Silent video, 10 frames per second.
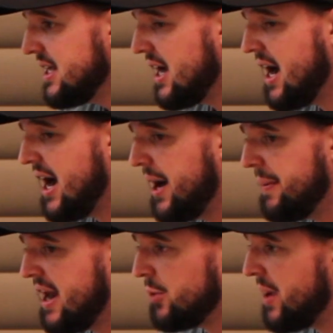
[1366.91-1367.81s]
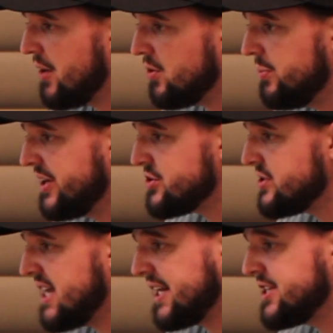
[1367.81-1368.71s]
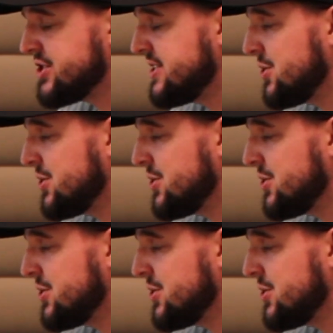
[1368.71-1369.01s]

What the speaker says: Handle payroll, make sure the technicians are